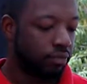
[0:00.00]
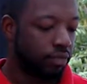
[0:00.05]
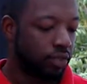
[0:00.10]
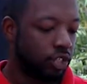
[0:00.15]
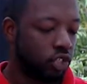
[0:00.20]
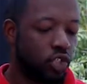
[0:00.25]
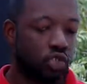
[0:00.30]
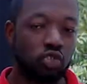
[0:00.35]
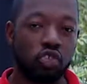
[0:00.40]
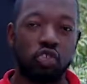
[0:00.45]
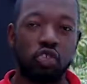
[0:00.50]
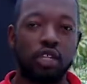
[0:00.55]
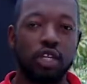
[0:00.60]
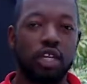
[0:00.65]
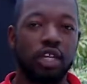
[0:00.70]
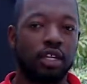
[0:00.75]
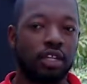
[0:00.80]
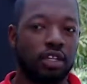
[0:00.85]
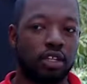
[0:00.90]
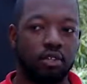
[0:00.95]

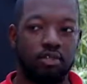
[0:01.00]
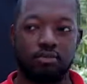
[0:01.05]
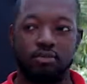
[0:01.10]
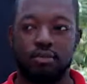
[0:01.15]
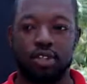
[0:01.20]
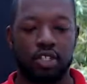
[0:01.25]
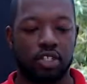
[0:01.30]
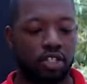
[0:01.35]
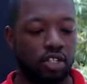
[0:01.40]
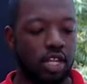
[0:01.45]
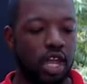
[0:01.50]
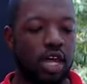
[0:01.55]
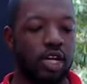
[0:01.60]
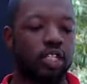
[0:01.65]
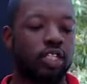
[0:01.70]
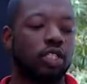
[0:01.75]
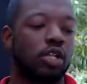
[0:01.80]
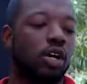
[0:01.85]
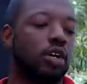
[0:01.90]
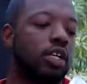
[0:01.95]
Usually this is not a
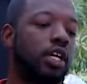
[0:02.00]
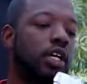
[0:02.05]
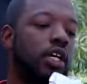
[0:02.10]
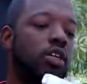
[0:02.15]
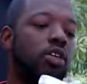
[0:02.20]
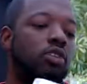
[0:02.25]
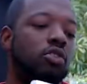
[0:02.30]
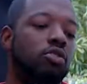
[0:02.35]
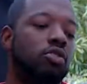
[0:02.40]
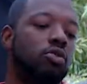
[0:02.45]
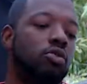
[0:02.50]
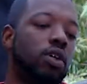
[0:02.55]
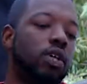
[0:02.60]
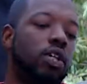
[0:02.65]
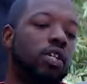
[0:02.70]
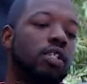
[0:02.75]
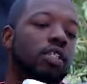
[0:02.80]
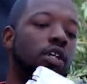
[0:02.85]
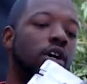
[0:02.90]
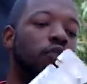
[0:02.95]
saw that a
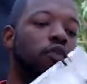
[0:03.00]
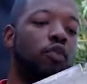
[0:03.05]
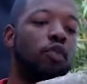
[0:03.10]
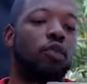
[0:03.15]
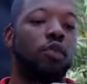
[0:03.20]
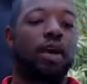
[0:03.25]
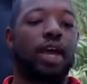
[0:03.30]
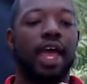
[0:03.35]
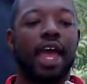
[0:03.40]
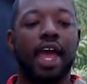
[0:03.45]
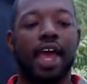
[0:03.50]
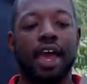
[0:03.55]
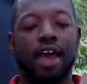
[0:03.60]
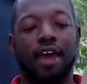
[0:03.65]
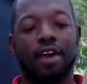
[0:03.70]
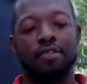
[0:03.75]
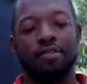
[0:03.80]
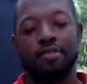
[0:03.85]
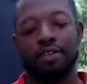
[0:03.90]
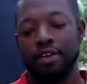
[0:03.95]
do-it-yourselfer would have.